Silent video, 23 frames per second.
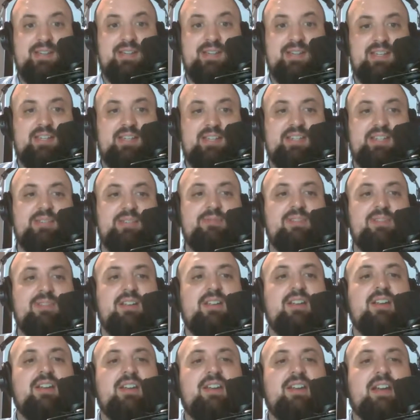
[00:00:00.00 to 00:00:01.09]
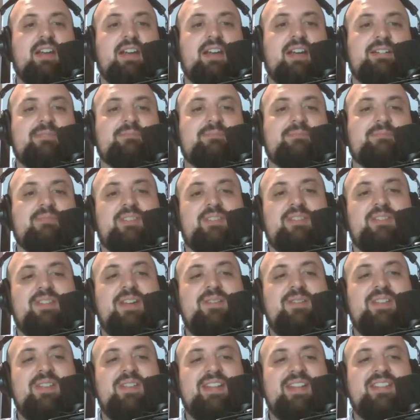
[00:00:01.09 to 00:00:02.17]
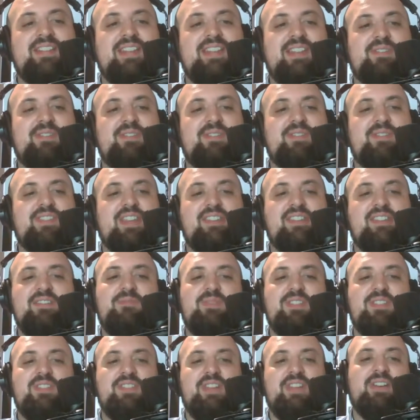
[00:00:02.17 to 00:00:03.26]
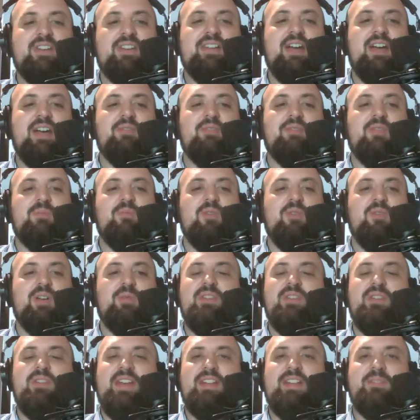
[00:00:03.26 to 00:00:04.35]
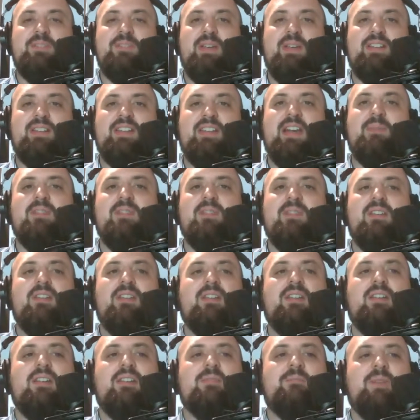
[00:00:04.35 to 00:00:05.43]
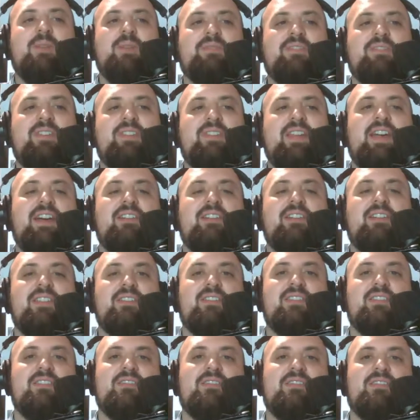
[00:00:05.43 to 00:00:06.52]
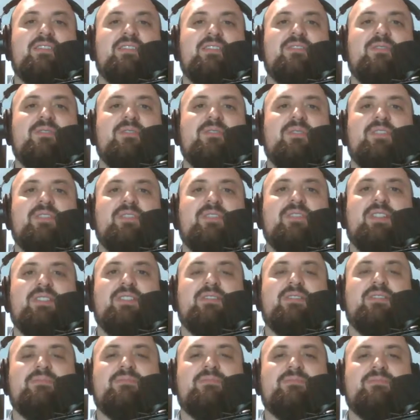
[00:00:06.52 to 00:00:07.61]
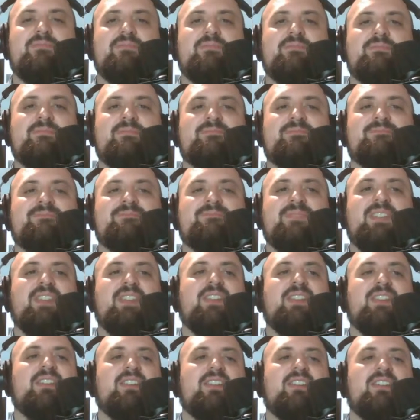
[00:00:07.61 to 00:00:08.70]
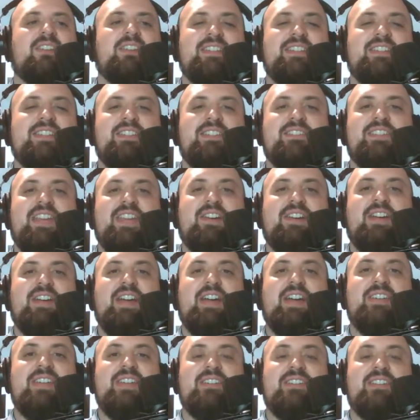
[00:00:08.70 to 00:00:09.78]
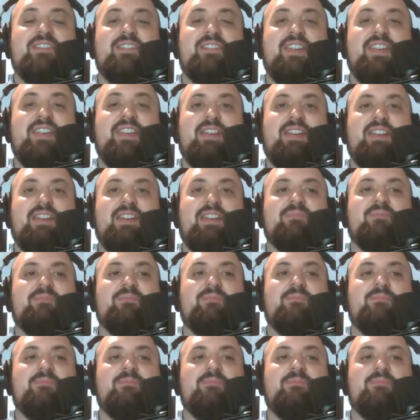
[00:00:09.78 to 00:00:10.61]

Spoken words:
I tell you. So now I'll get to that third season, which is airing now, and report on whether that's picked up. But for now, this is sort of a unnecessary,